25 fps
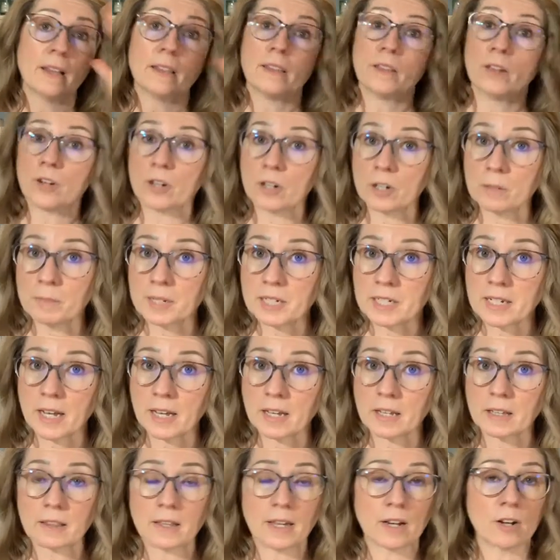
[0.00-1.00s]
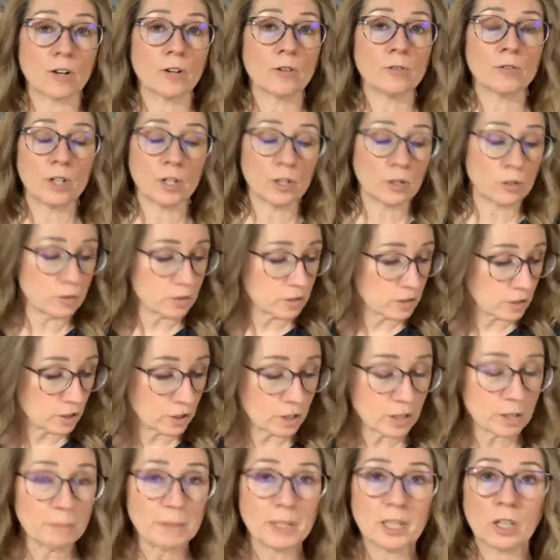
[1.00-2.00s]
They're going to be taking their own notes. They're
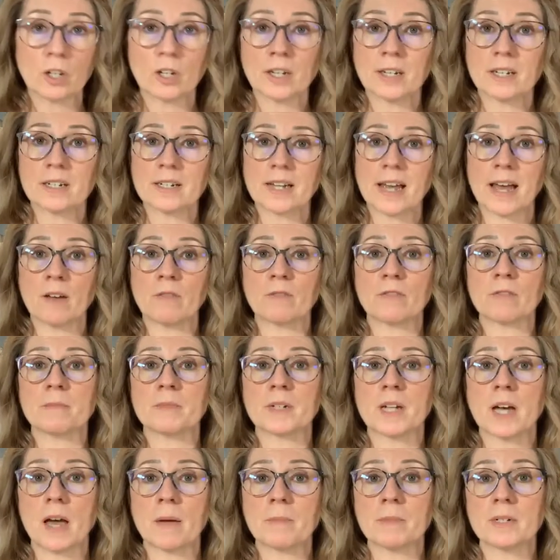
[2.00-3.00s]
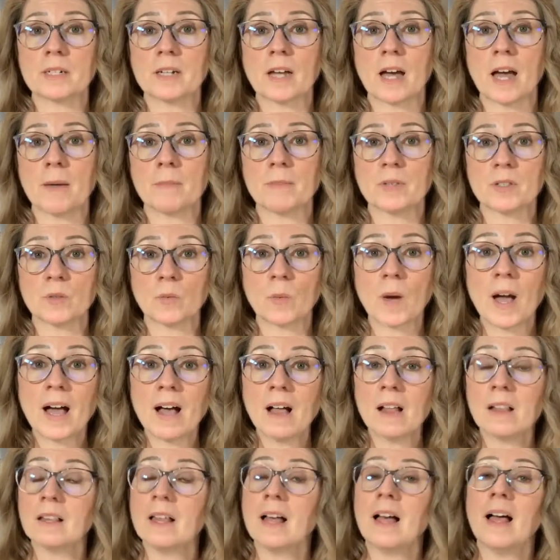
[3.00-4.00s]
going to be looking down from time to time as
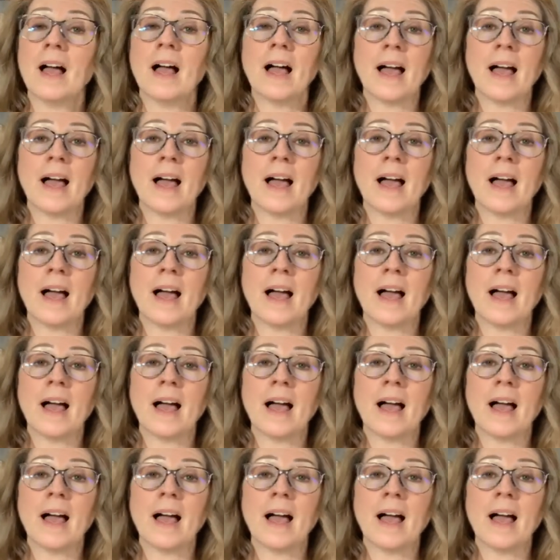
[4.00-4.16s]
well.